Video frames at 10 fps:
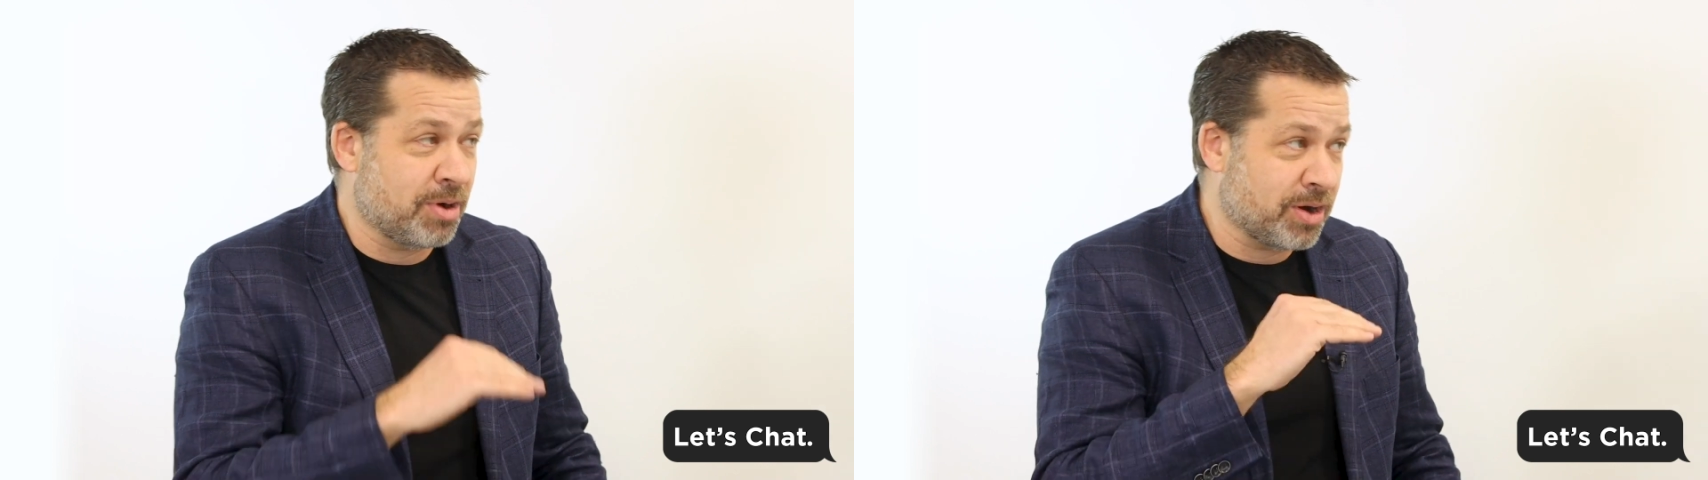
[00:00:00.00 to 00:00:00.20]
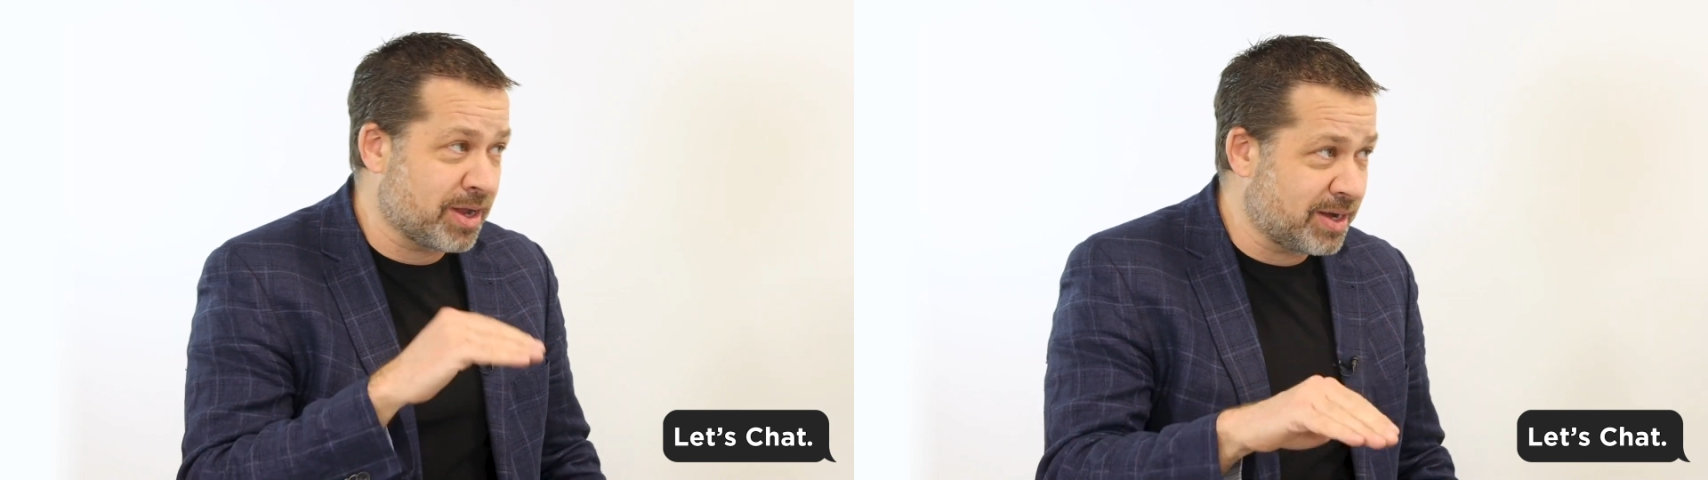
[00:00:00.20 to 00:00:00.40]
the
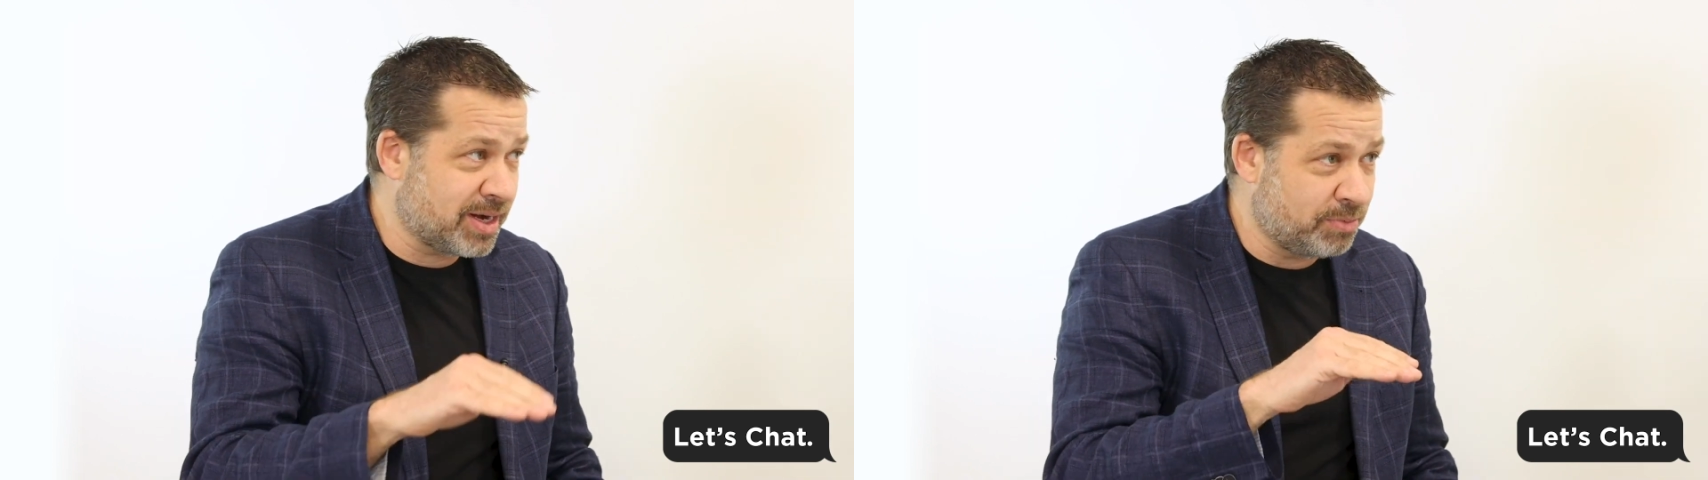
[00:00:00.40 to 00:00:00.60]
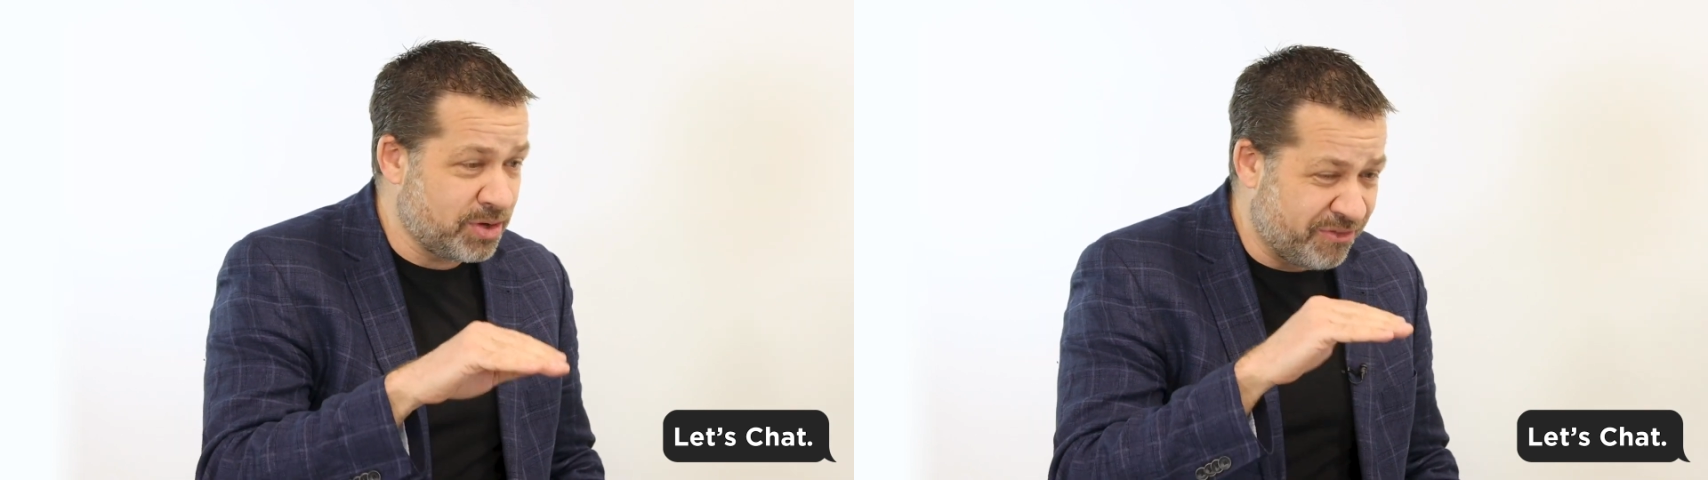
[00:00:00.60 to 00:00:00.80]
market
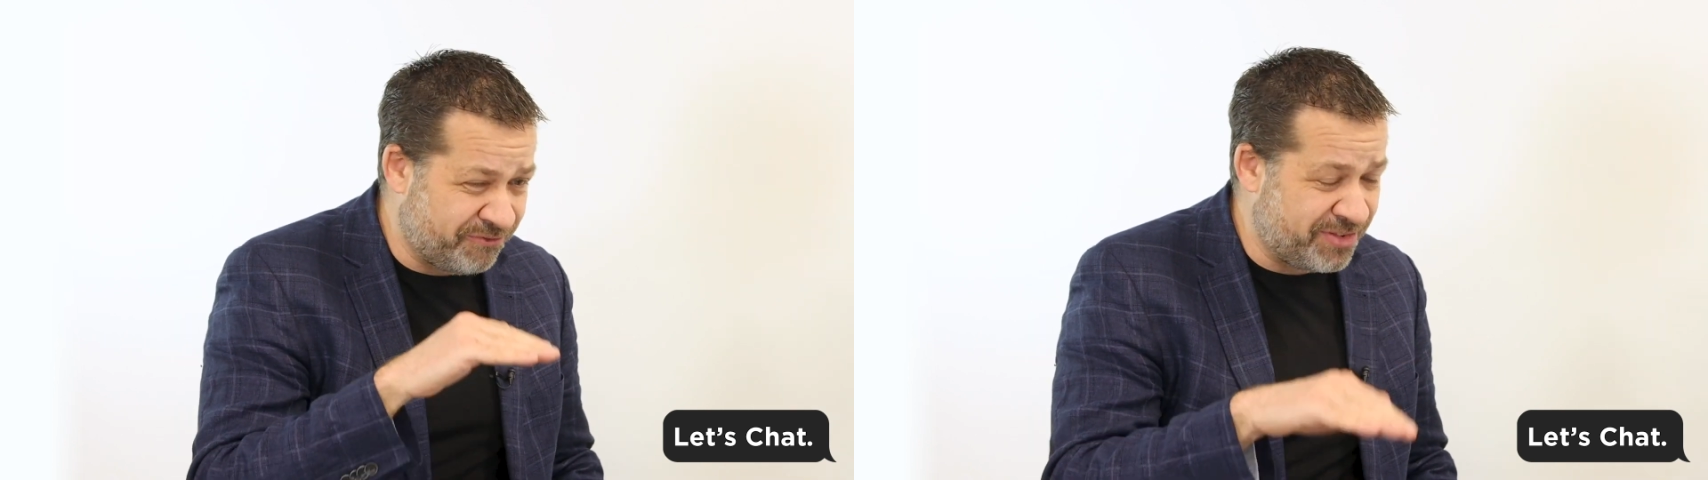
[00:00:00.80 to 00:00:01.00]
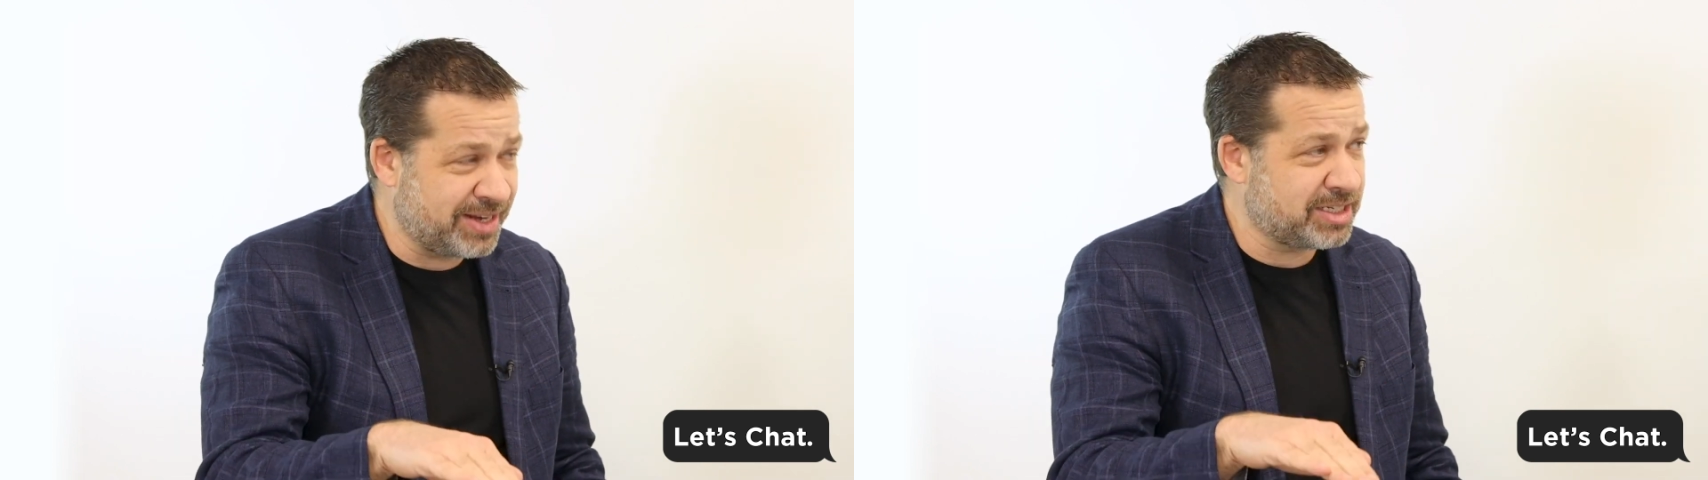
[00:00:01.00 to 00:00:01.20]
kind of, when you
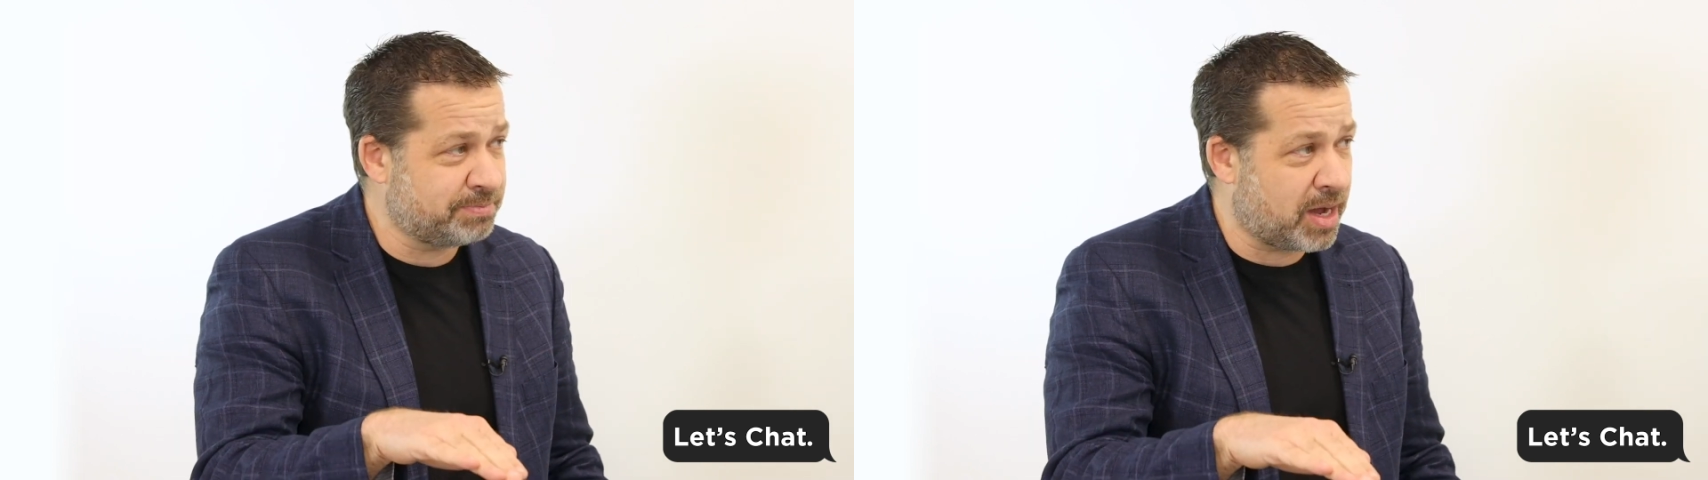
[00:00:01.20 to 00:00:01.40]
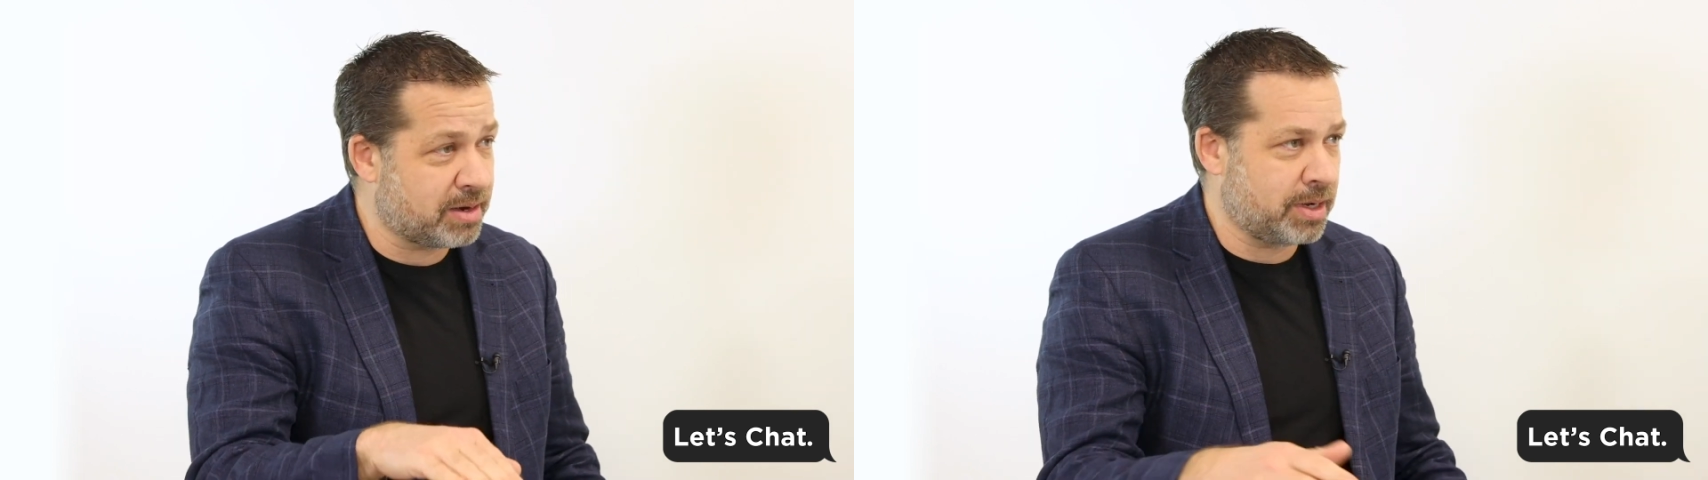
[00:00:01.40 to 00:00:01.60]
feel it's
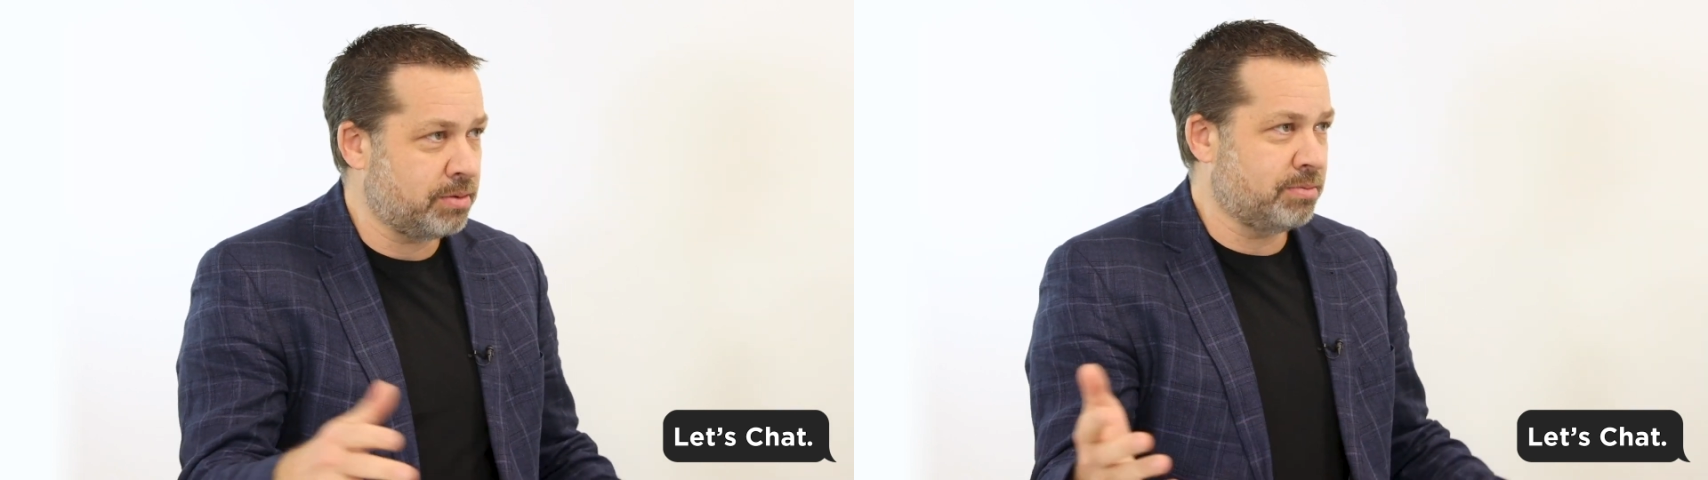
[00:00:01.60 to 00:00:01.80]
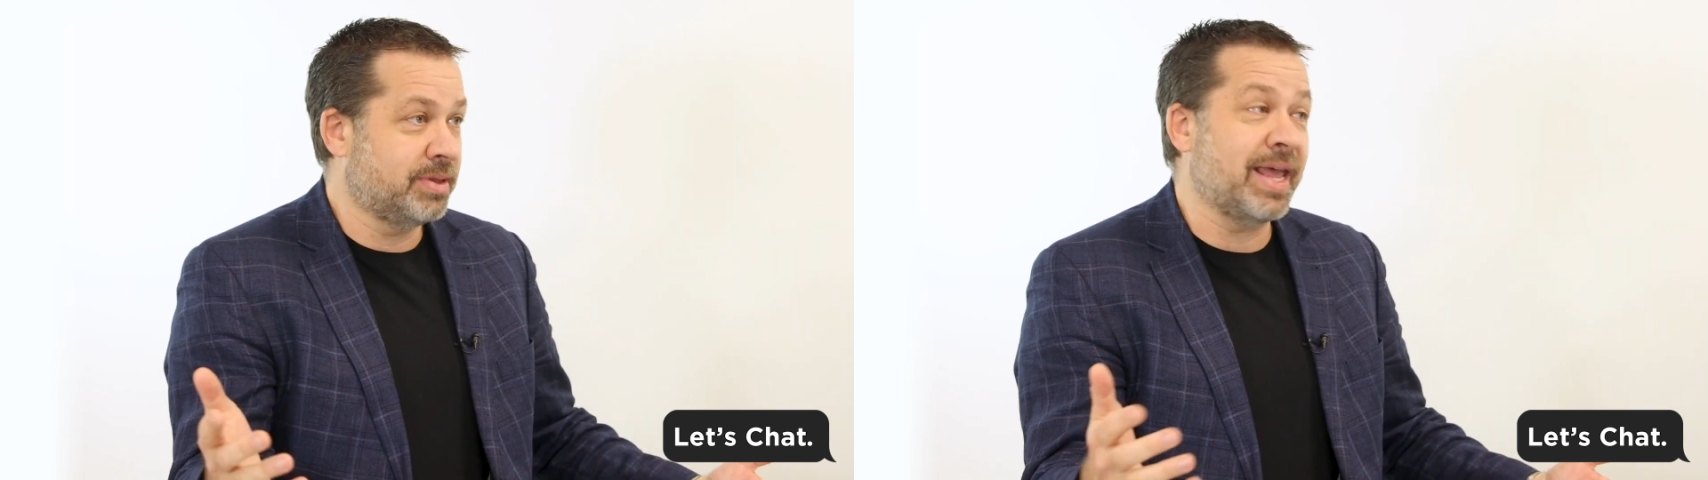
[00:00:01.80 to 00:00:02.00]
bottomed out,